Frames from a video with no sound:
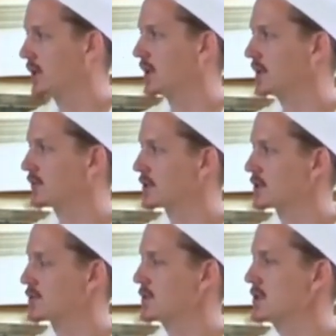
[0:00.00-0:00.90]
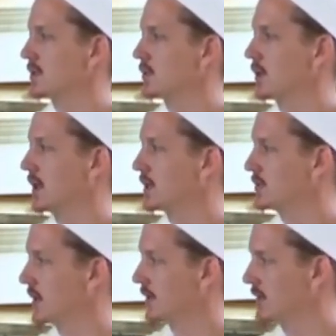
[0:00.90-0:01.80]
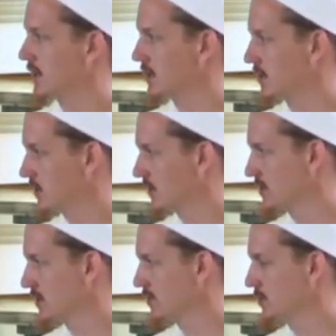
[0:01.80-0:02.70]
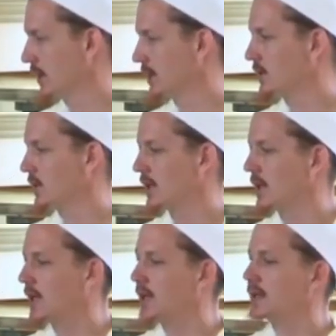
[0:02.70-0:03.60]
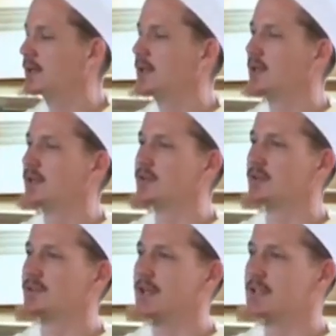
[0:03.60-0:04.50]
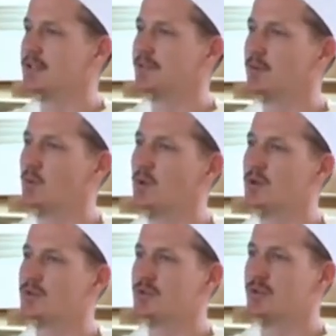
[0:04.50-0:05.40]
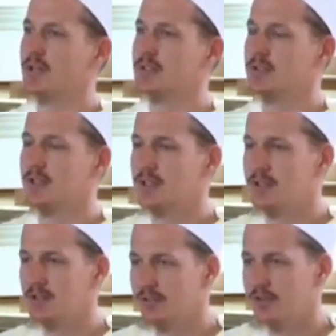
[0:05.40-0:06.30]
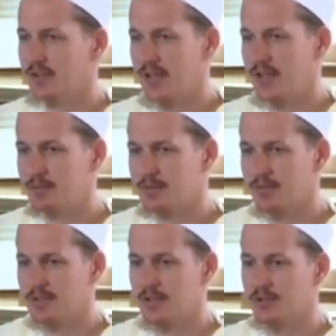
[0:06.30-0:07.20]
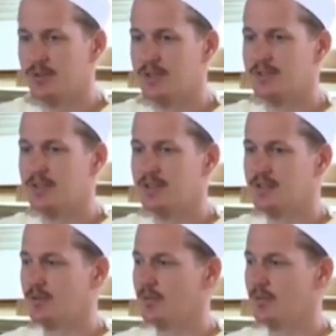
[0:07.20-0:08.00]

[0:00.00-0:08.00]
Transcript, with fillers: And it's for this reason why, if you haven't yet noticed, if you might go online, that you'll find different words are translated, different names of Allah are translated in different